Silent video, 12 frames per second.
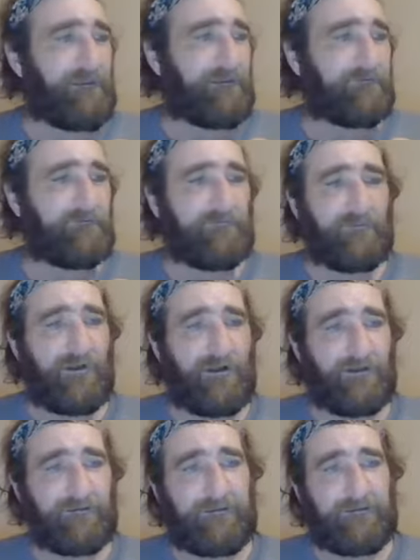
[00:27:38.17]

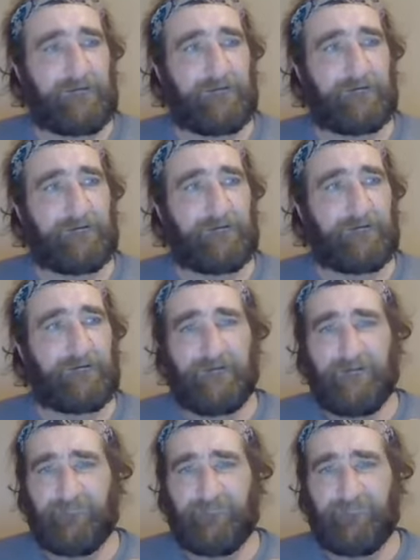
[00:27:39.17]
Anunnaki,
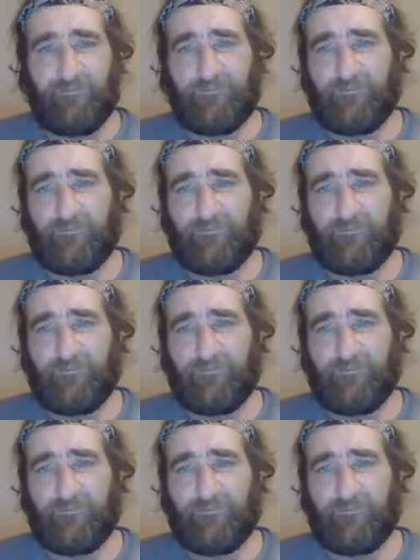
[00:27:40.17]
those